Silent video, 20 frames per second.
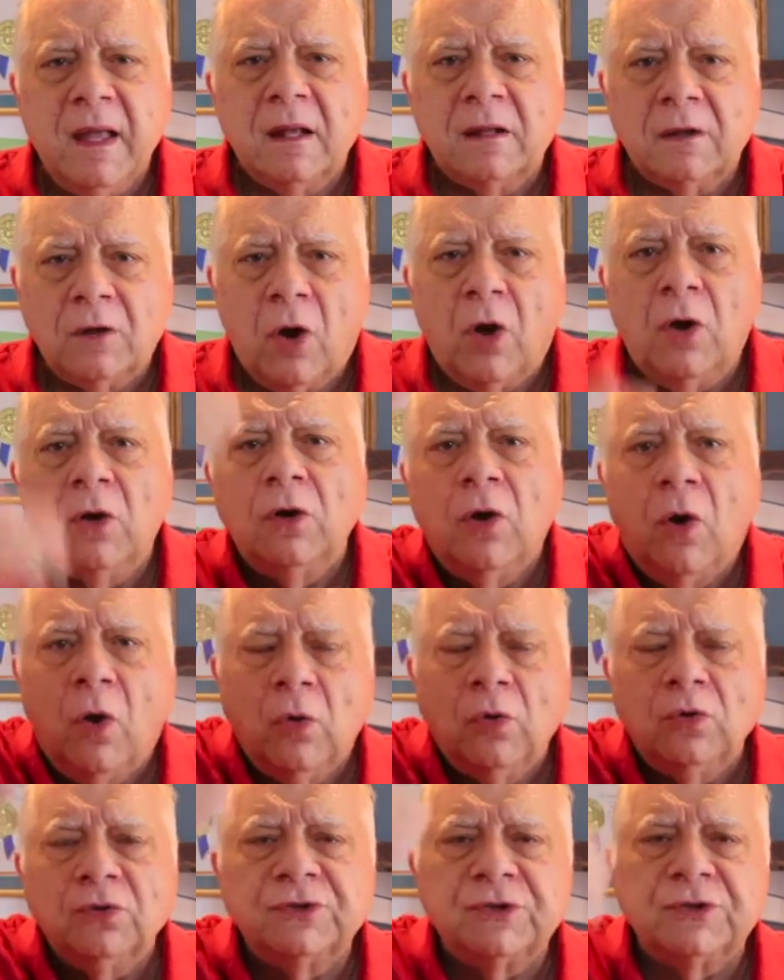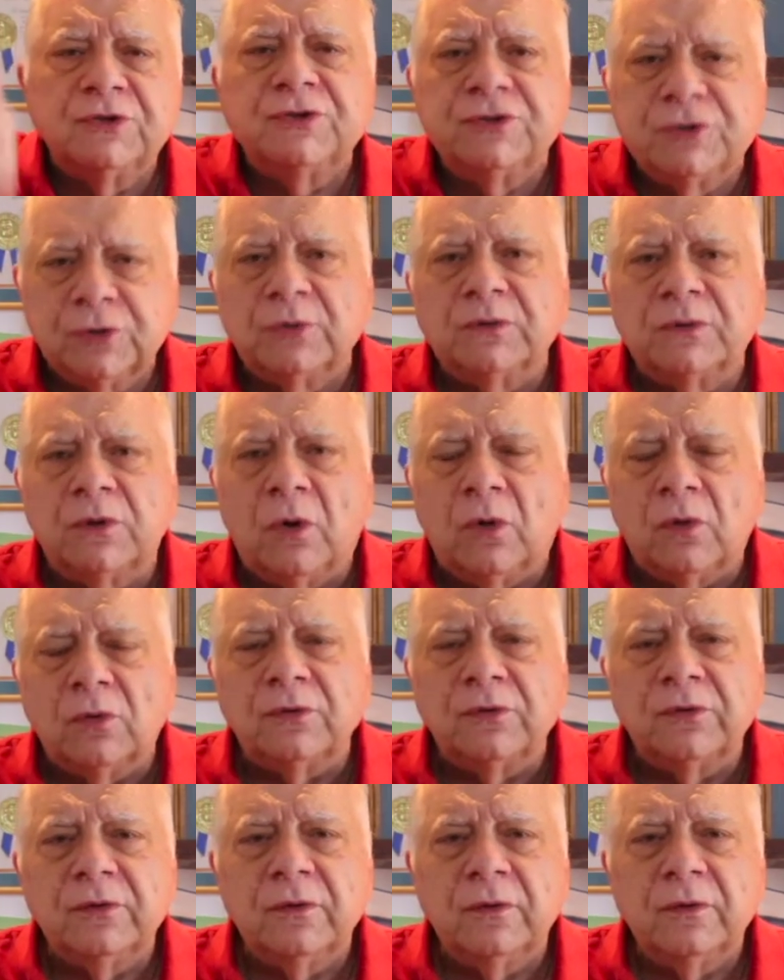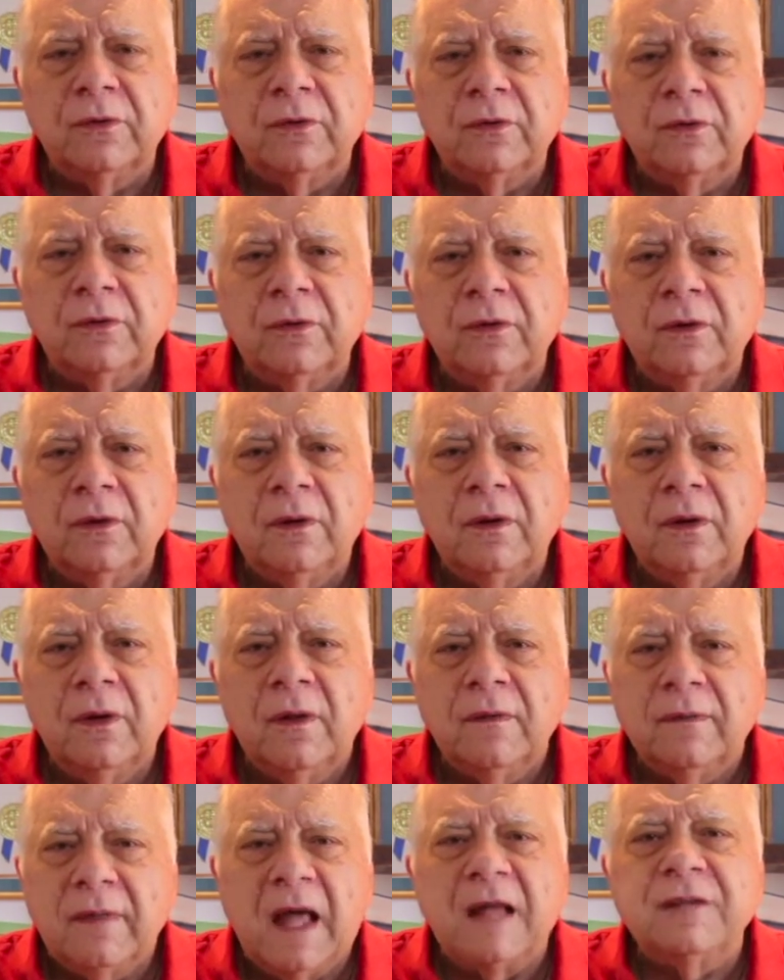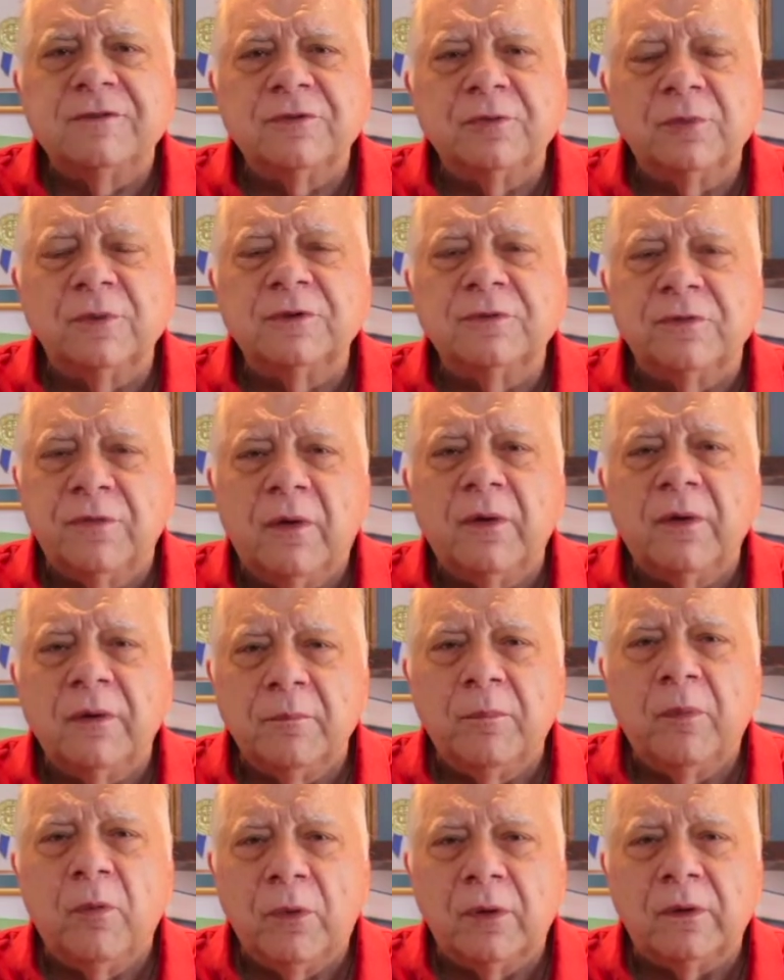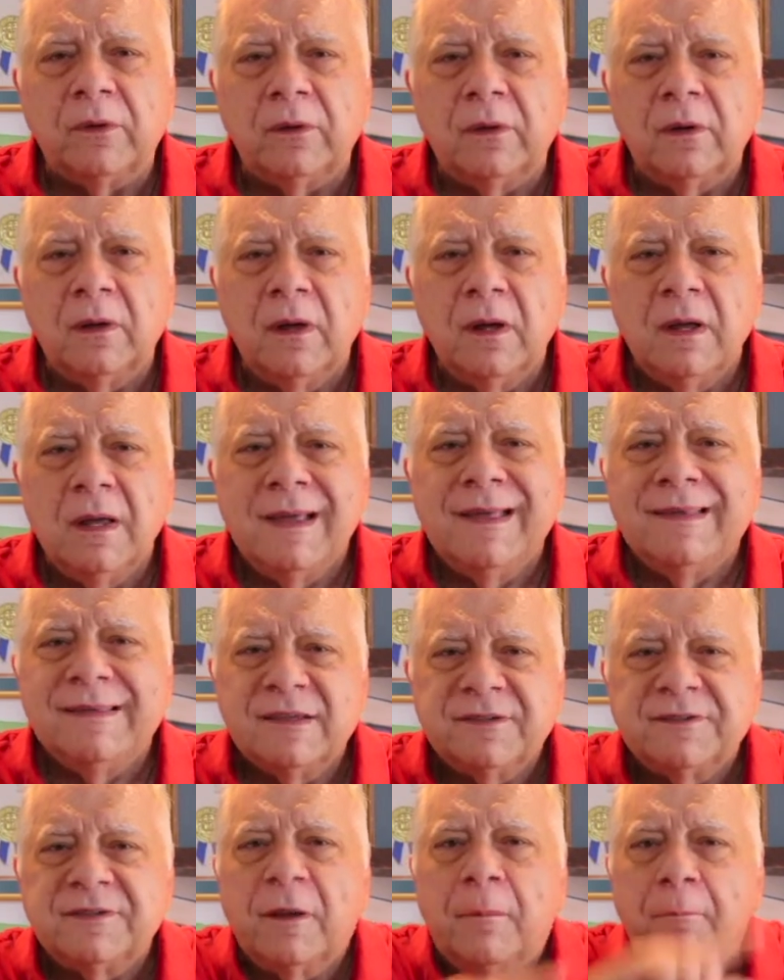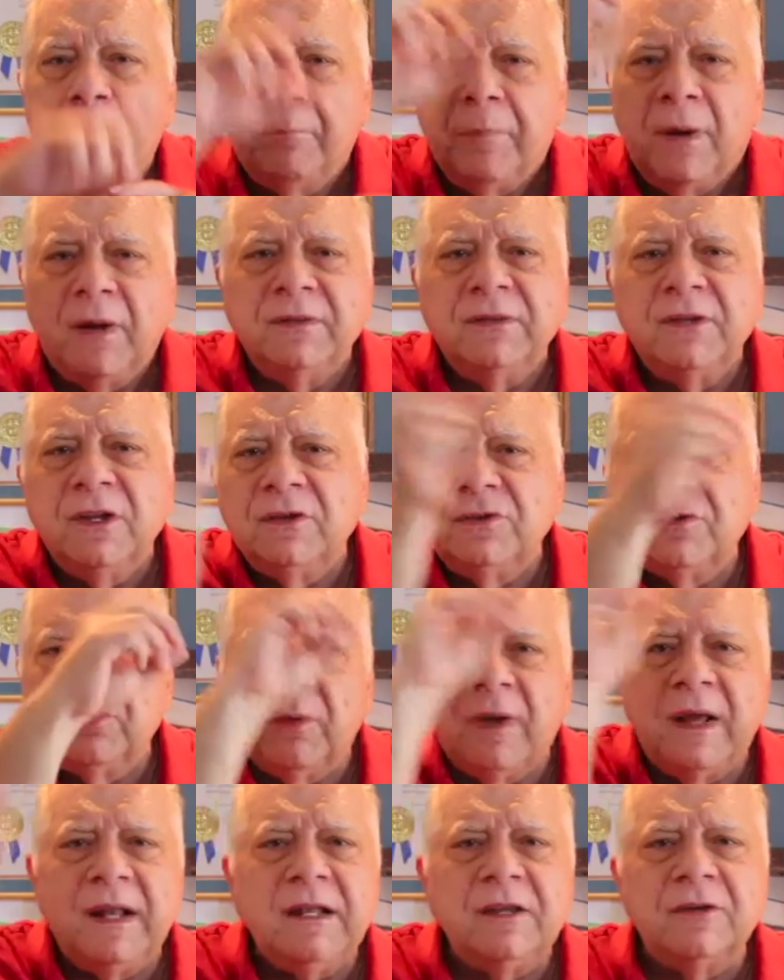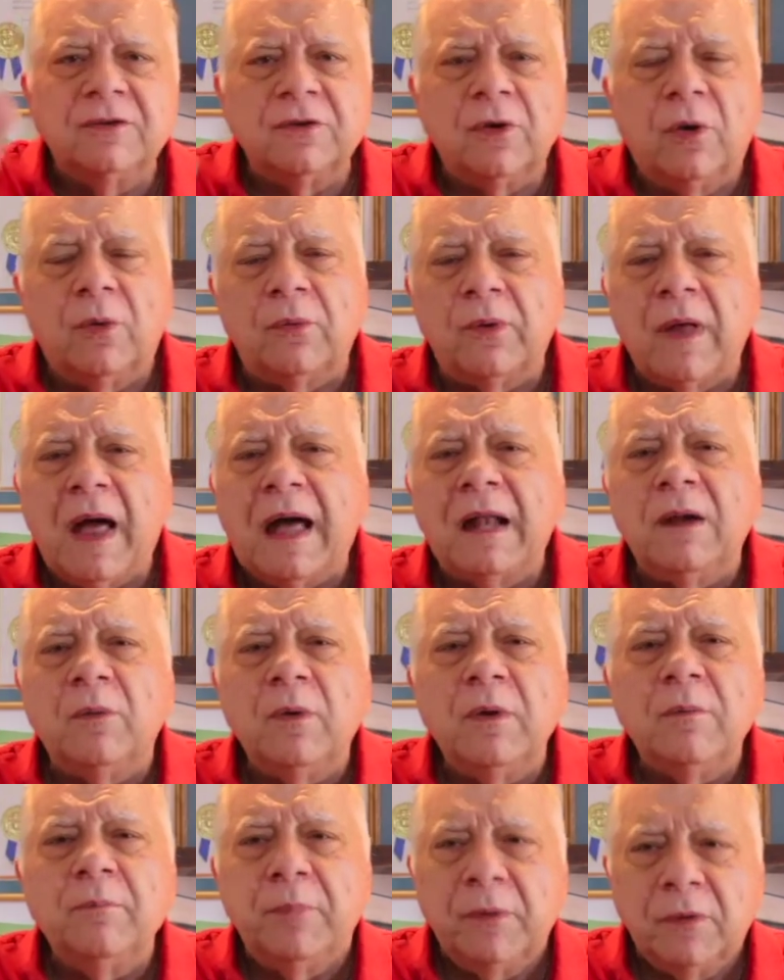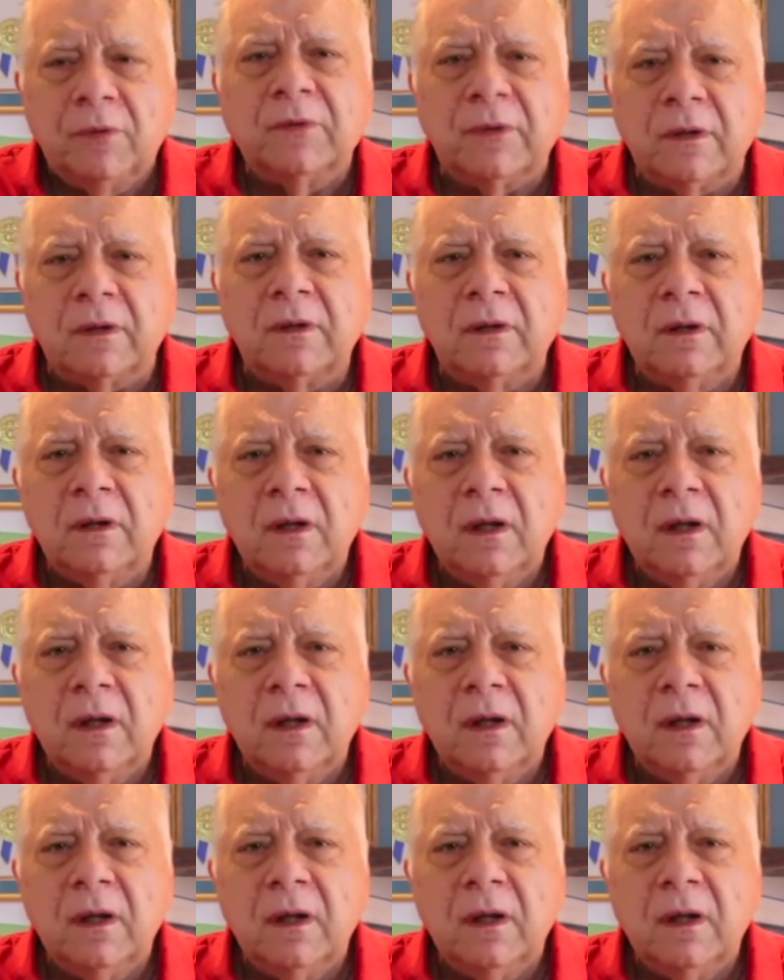Long goals and short goals. That's what's very important. This abundant trading zone, how do we build it?